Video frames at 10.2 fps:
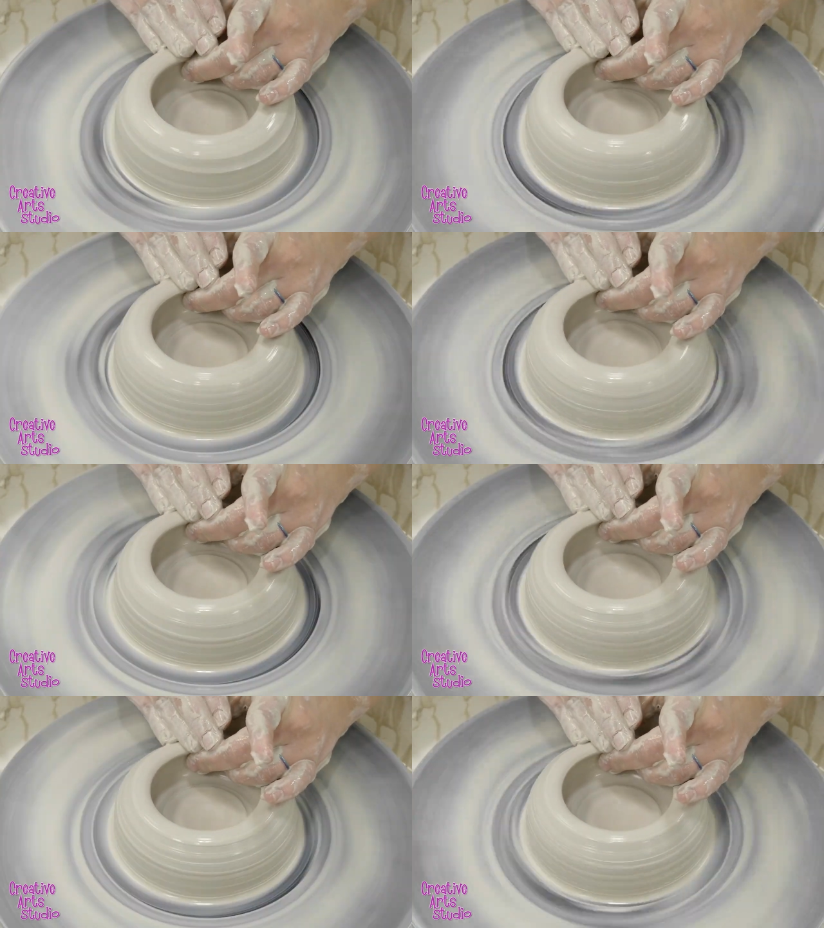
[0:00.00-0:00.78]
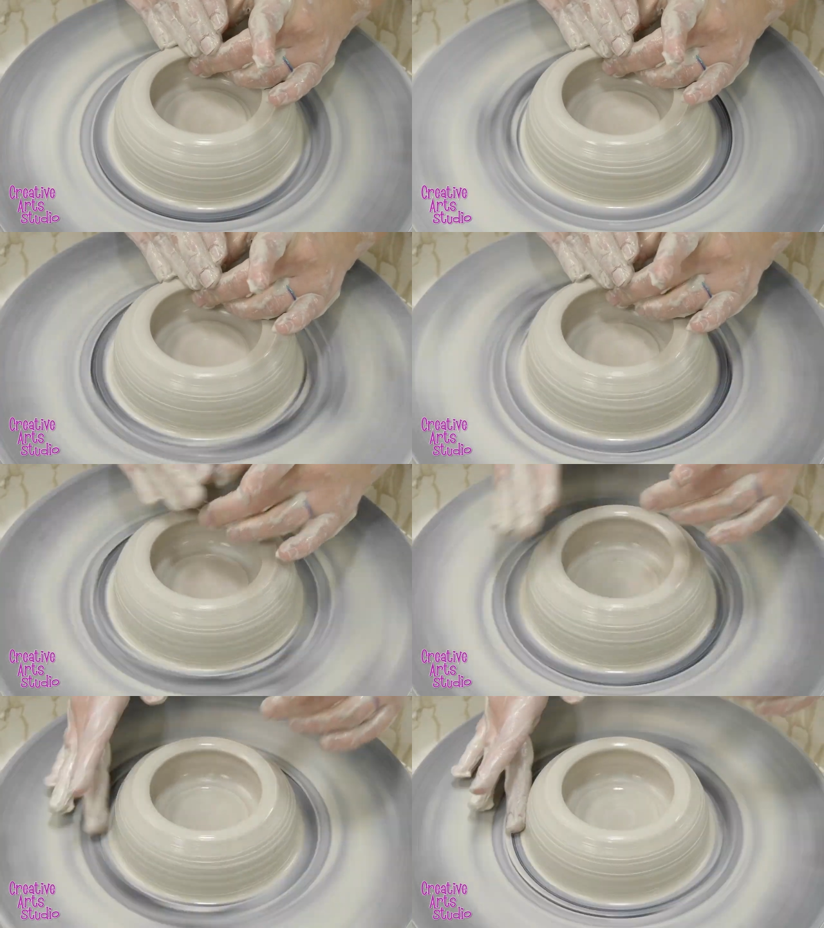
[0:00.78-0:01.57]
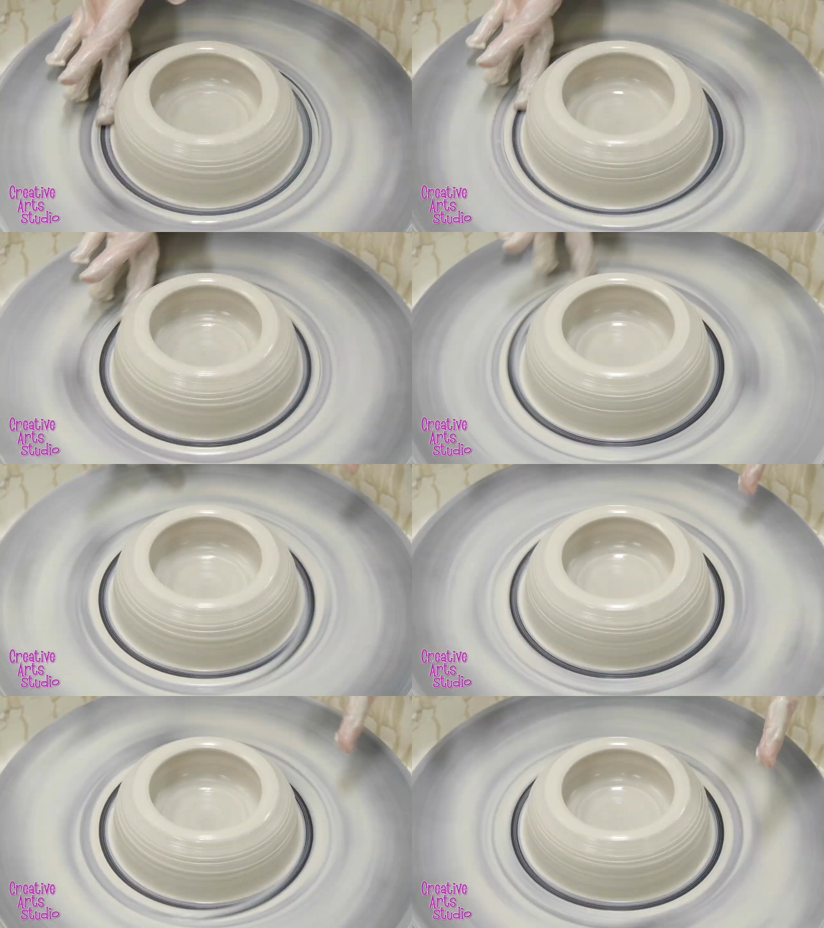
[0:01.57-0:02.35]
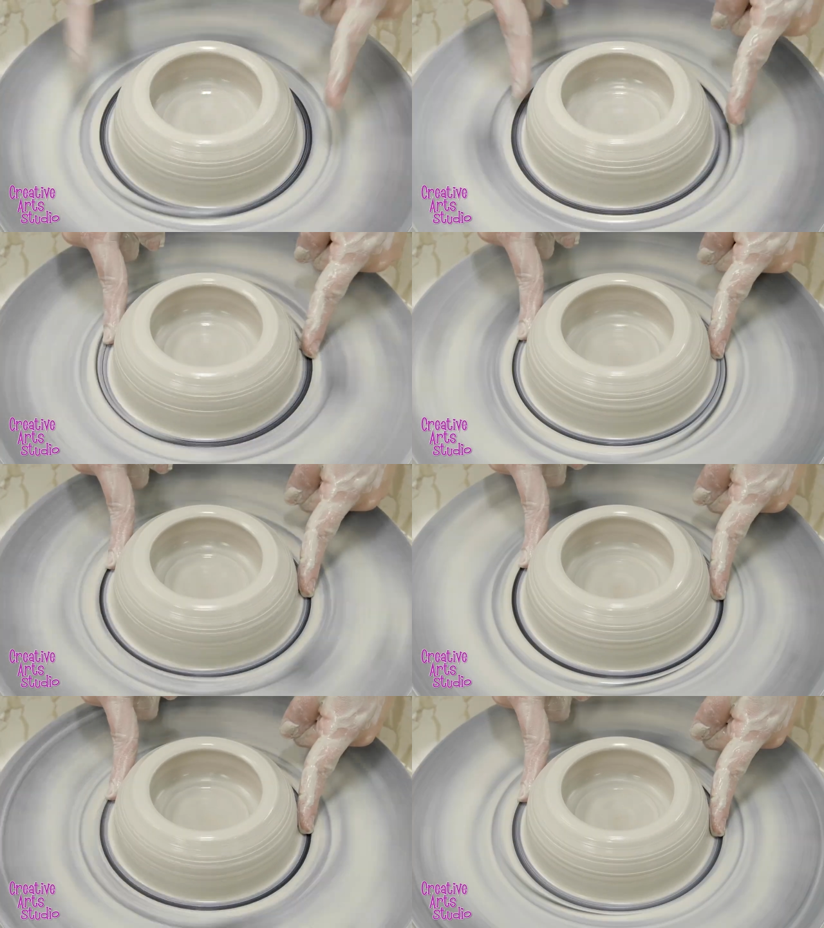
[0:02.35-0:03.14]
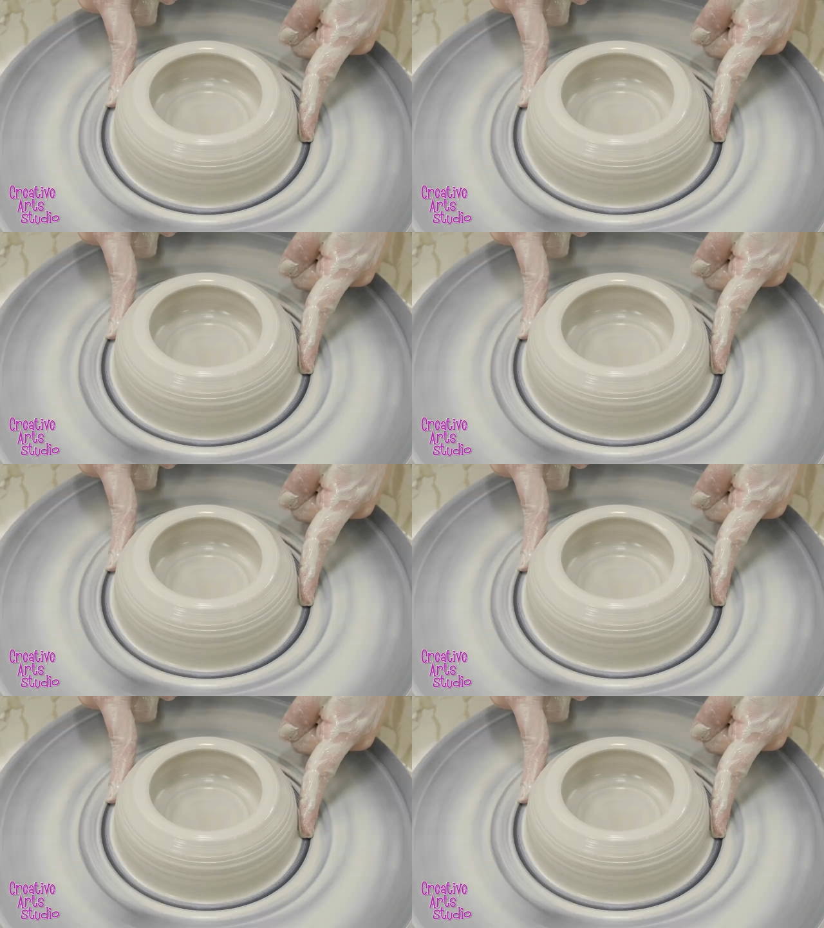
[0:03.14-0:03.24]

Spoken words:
(no speaker visible)